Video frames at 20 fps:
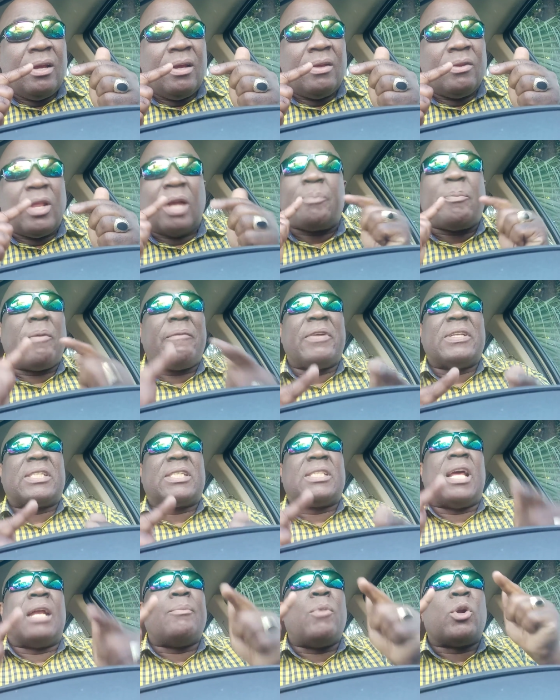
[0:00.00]
not
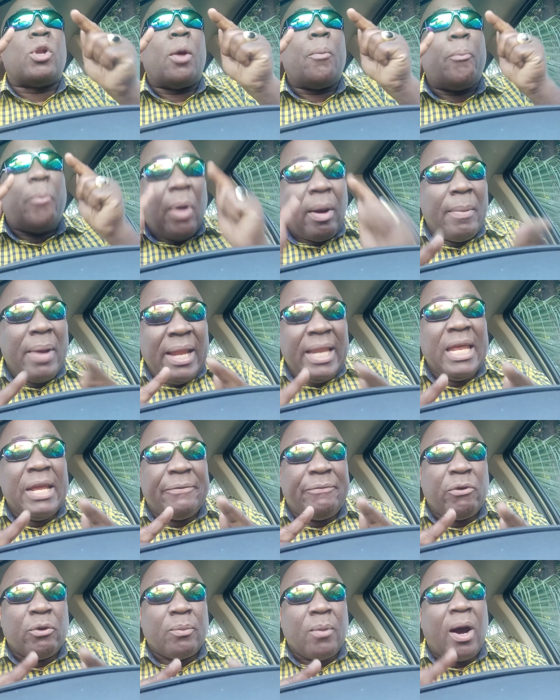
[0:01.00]
professional, but Premier
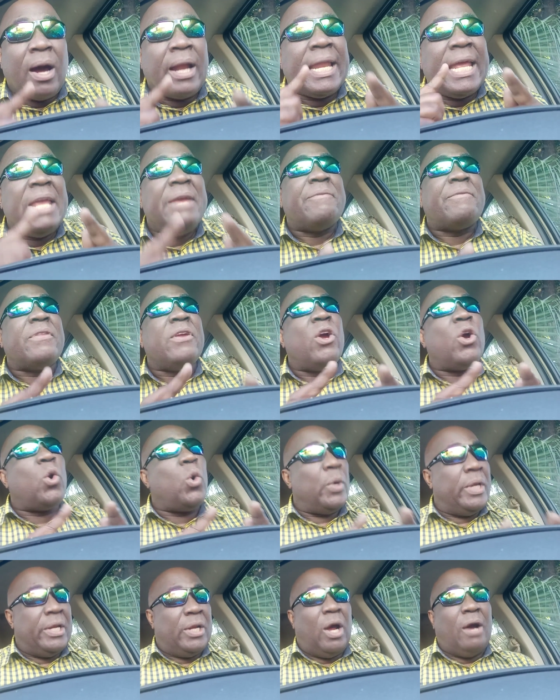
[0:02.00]
League football if they're
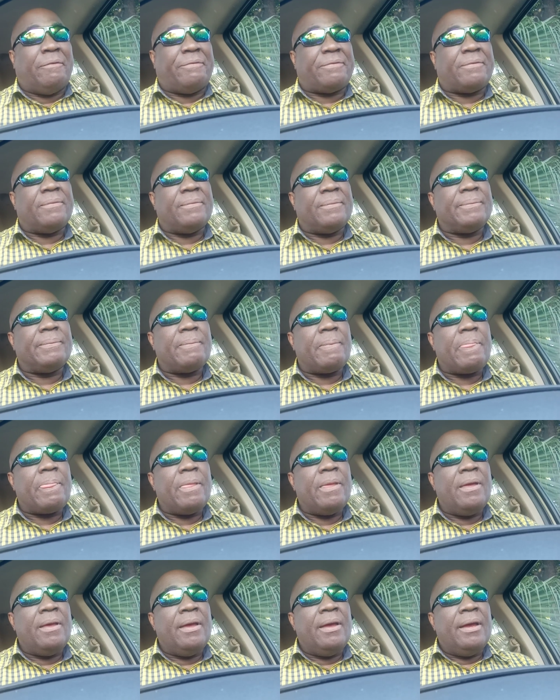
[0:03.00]
good enough.
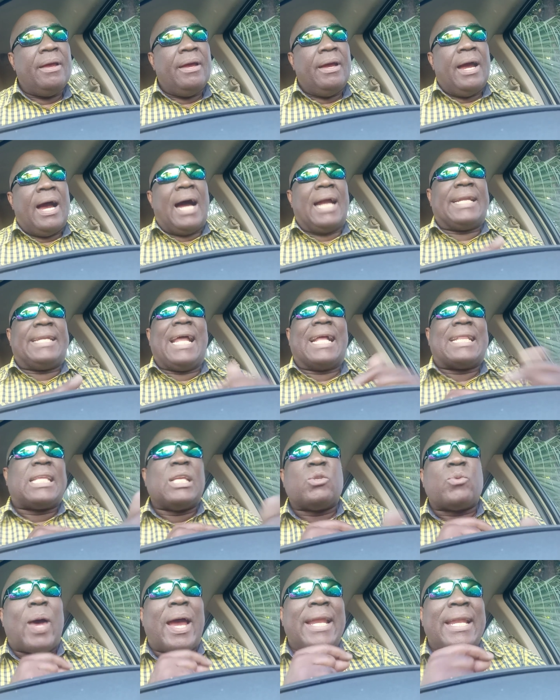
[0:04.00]
And that
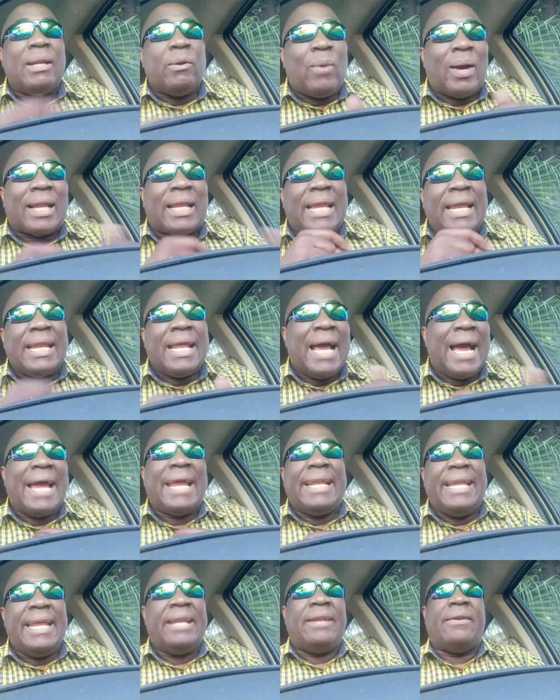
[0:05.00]
is why what Lenny
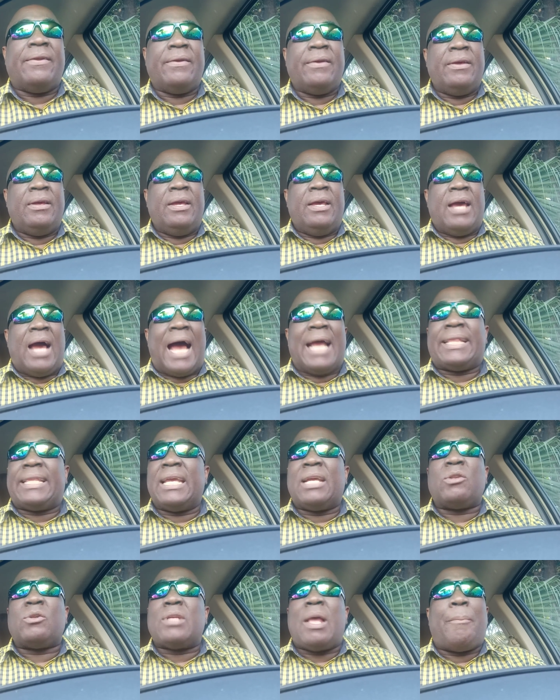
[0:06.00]
High did. I
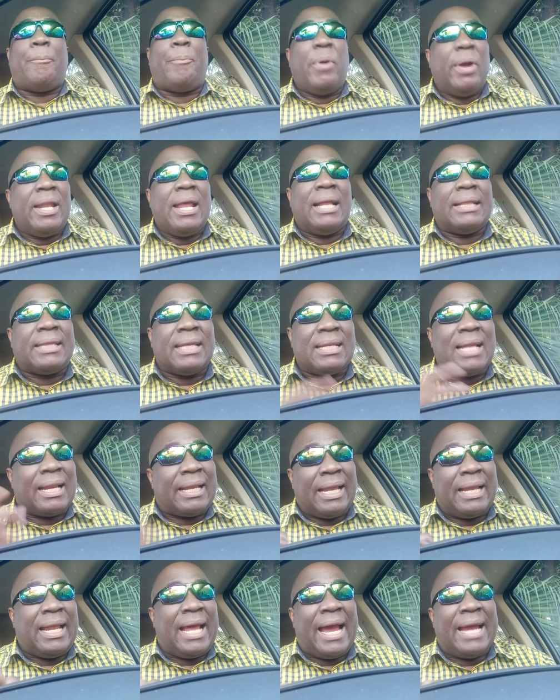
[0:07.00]
think it was a brilliant thing that
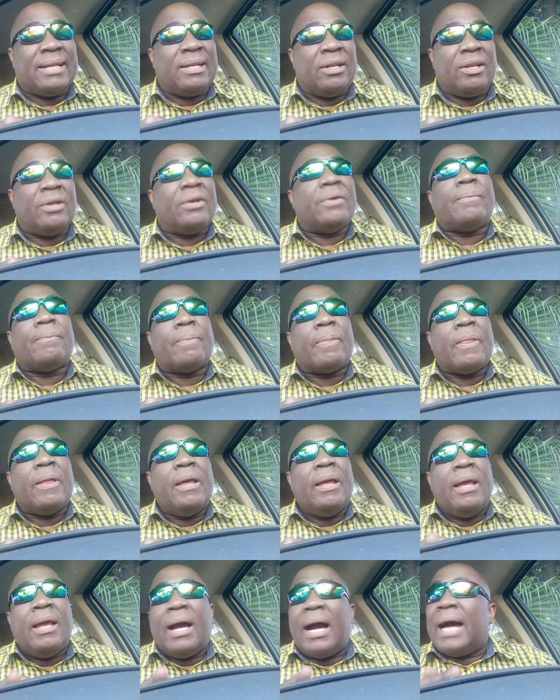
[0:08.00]
Lenny High did, you know.
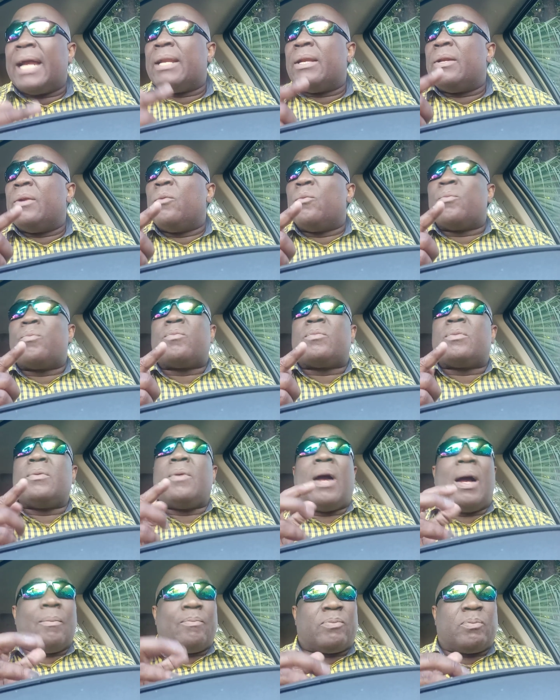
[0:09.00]
And
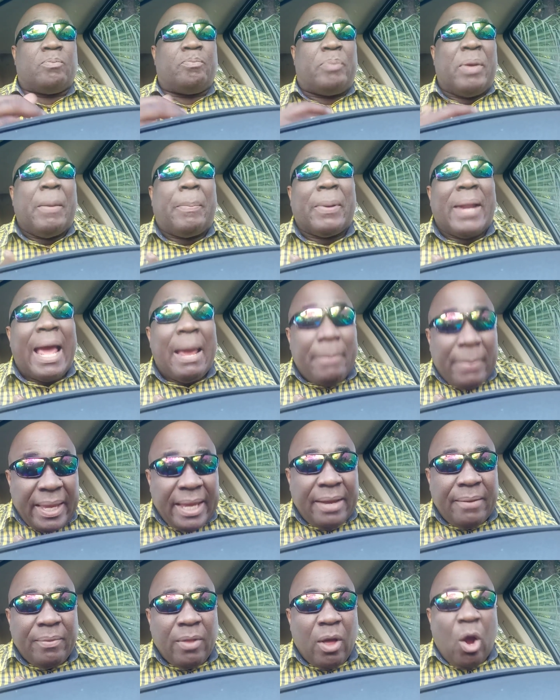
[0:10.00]
people like
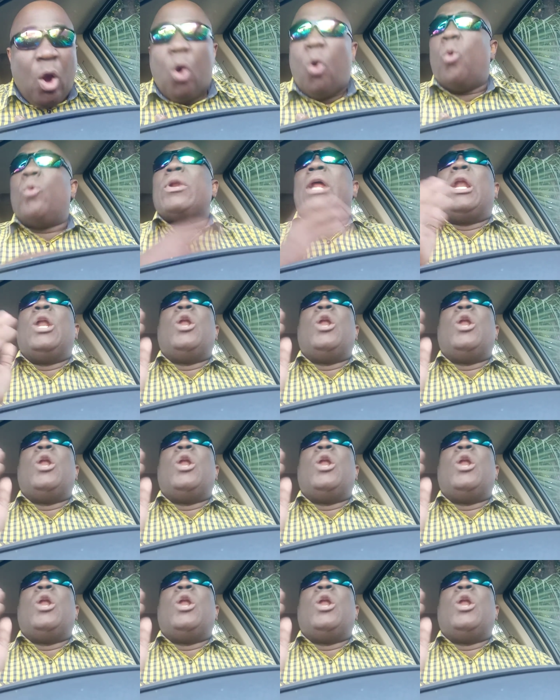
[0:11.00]
me would have